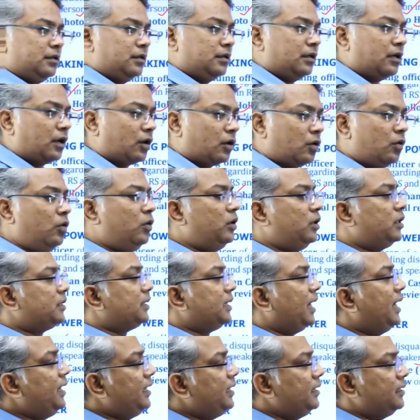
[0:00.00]
ruled
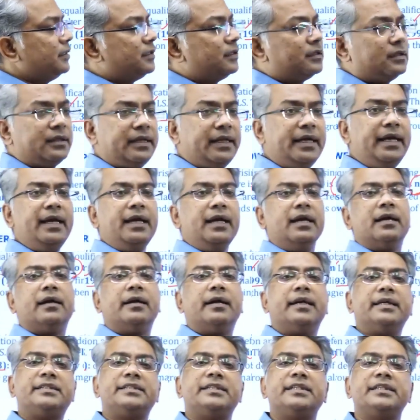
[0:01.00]
that the
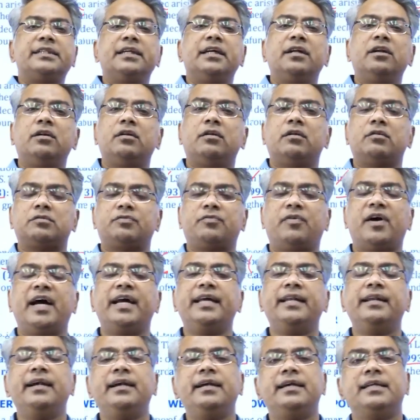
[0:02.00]

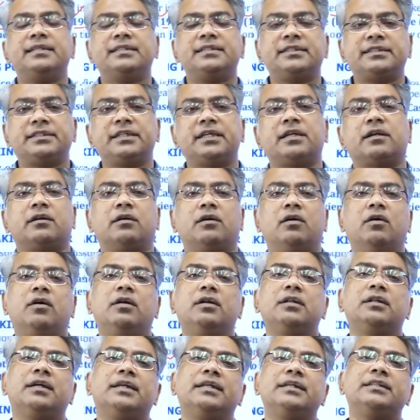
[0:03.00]
final decision
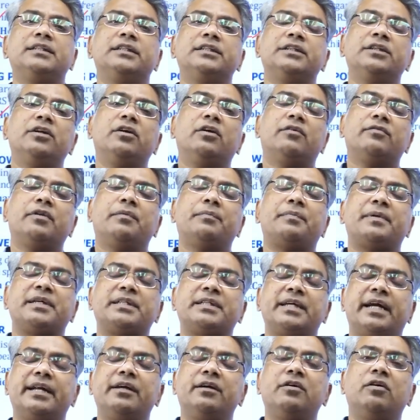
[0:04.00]
or the decision of the
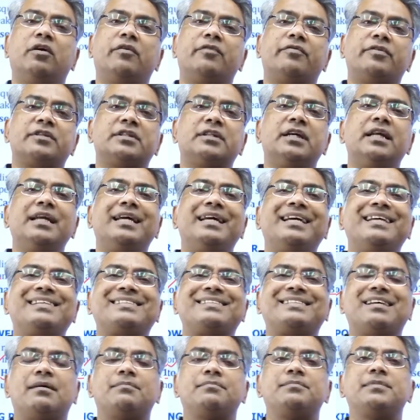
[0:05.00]
presiding officer
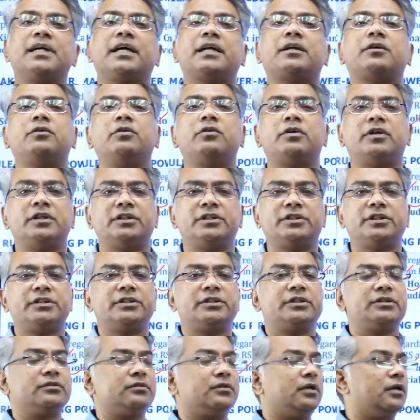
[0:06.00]
is subject to
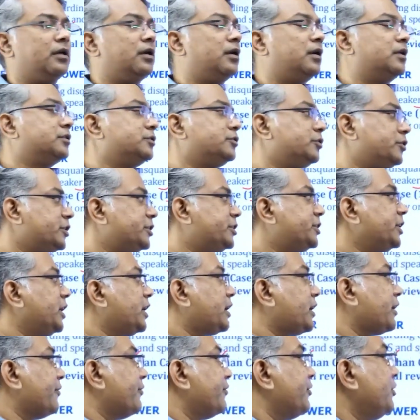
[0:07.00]
judicial
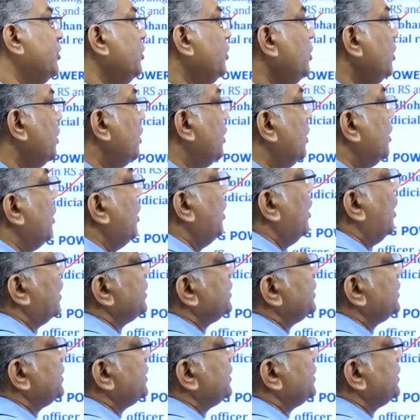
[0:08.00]
review on